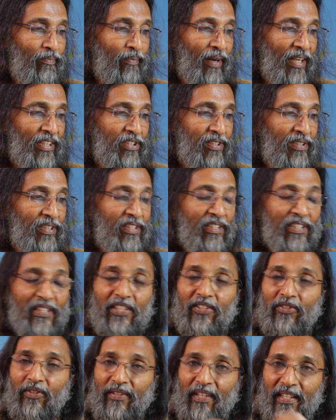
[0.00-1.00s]

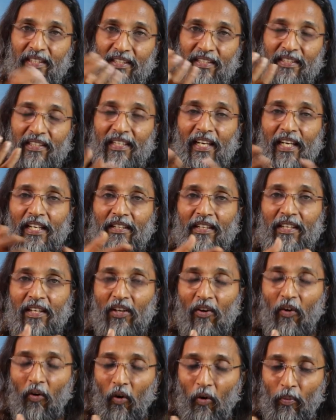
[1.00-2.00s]
Plasticity so that it can
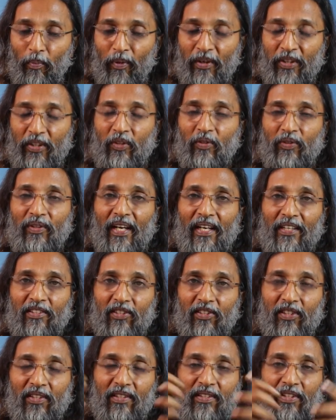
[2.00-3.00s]
open to
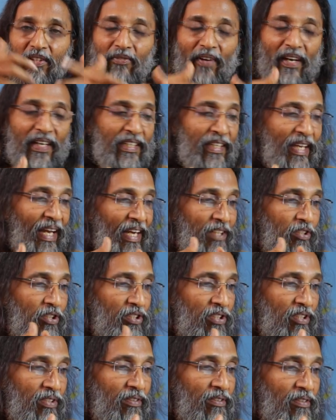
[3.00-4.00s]
that divine
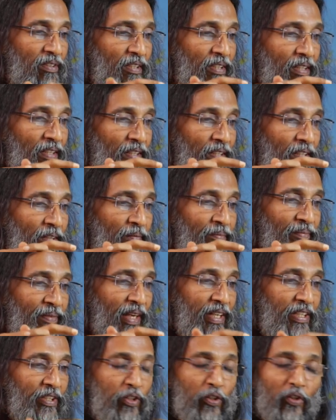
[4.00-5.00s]
action,
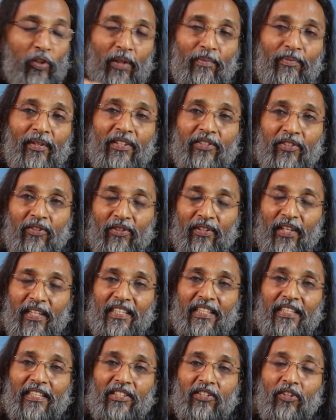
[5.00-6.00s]
and durable so
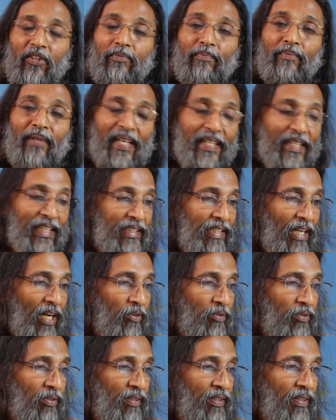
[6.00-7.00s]
that it is not breaking
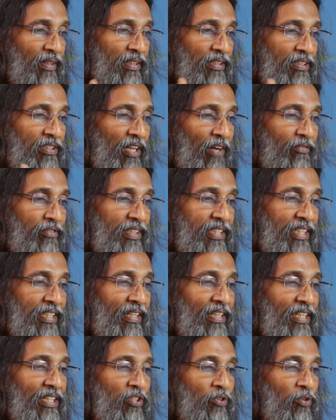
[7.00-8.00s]
down.
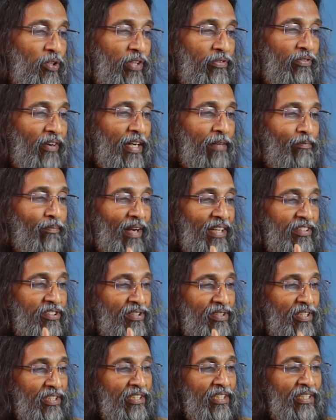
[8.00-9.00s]
Sufficiently unify
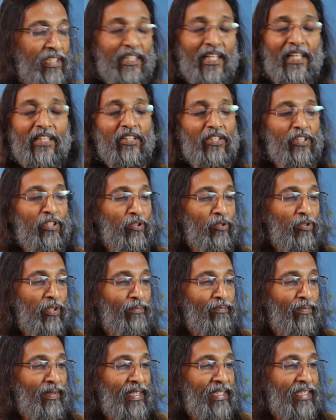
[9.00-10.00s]
plasticity and
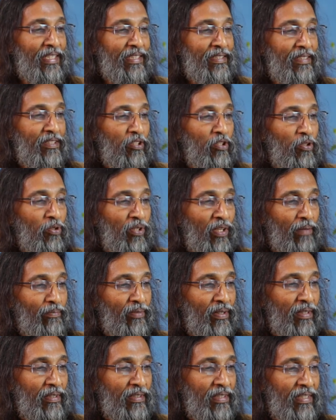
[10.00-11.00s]

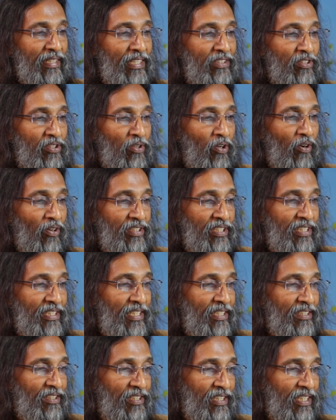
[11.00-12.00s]
durable
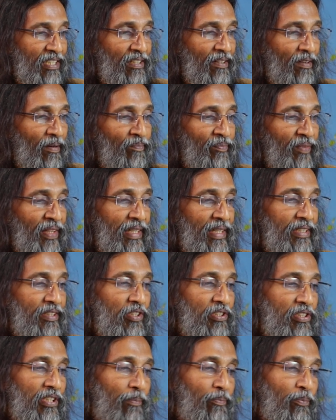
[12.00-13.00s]
constancy
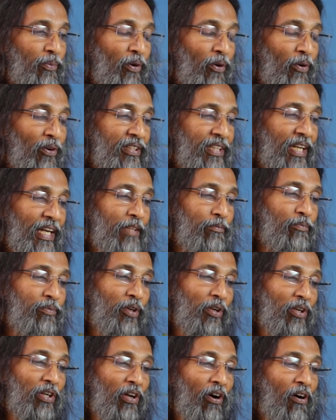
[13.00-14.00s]
to support and
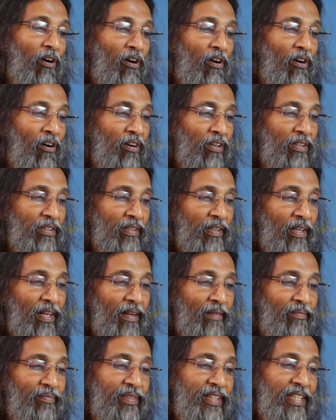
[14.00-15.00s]
prolong
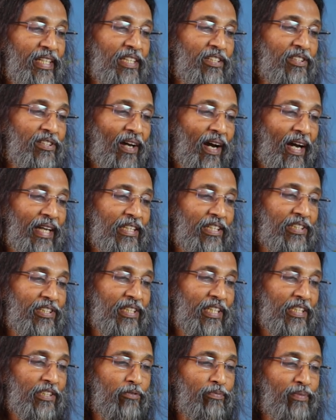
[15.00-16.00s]
these
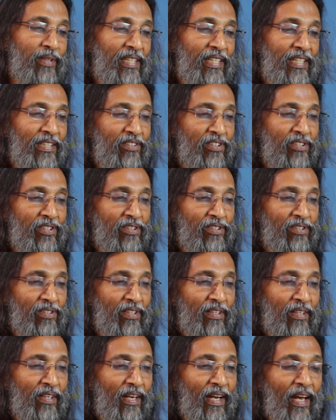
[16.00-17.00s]
highest
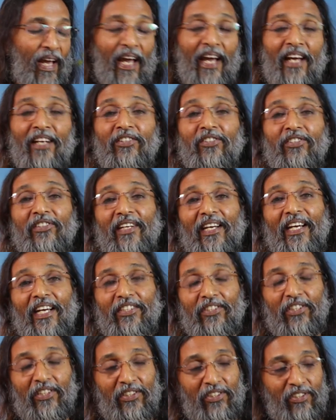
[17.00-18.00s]
experiences and
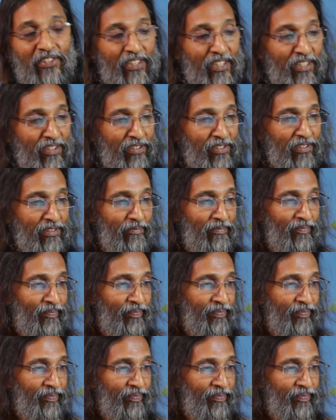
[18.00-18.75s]
agencies.